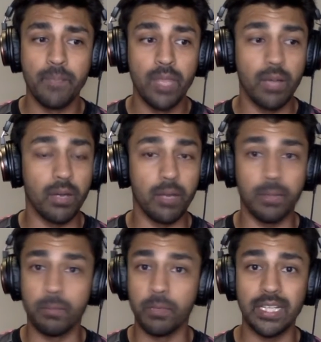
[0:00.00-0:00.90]

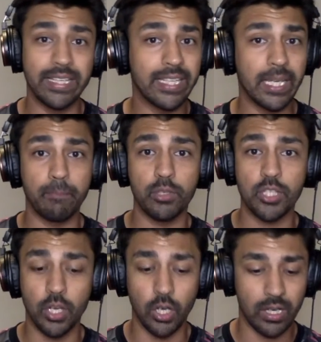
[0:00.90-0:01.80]
But Burnley kept
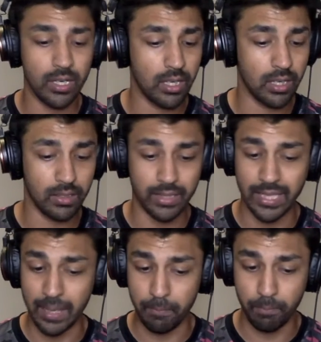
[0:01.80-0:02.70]
pushing on. They
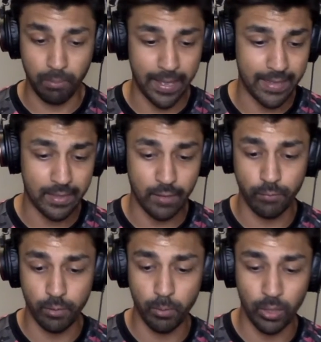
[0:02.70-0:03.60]
kept playing their
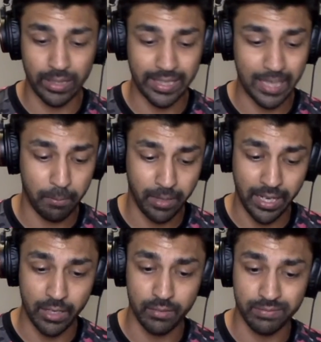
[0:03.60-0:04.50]
football. They kept
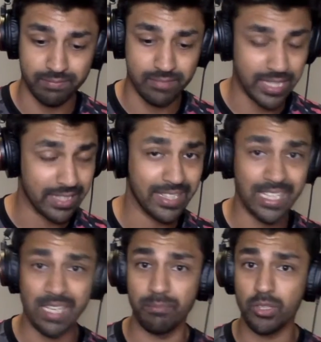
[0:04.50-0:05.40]
kind of taking the
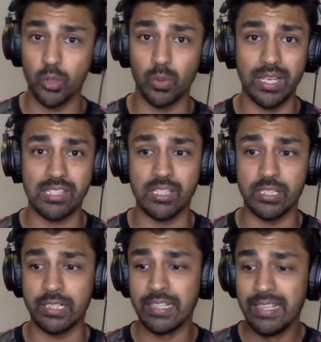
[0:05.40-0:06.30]
game to Leicester.